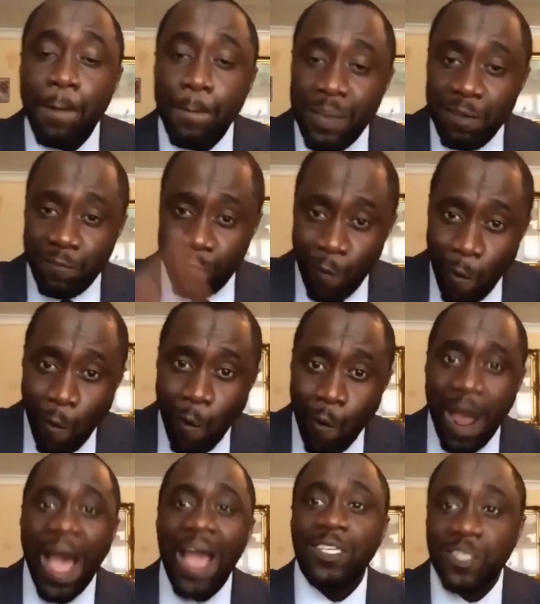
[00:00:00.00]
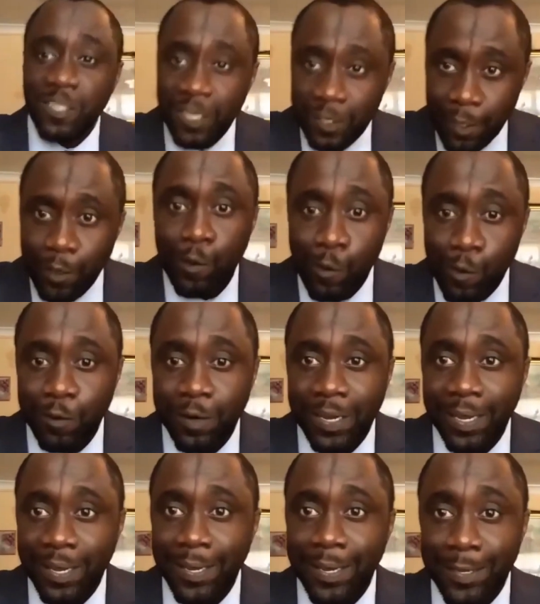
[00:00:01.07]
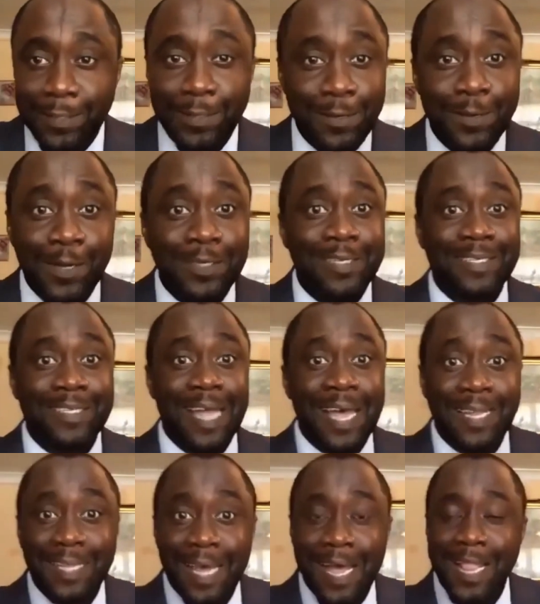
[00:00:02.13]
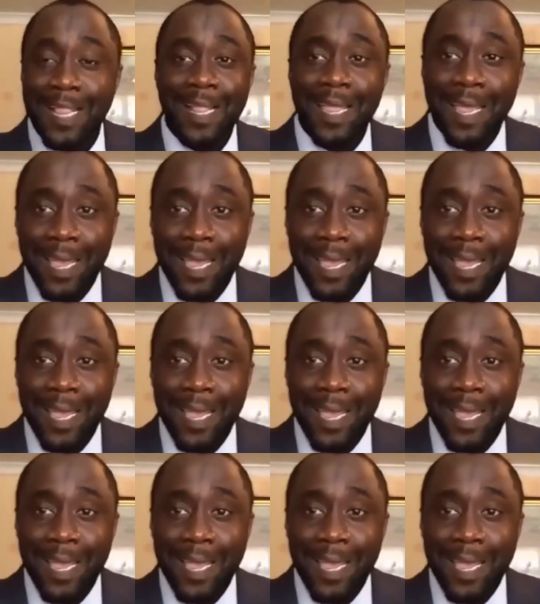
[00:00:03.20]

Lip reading: before I see the glory. Do you understand that?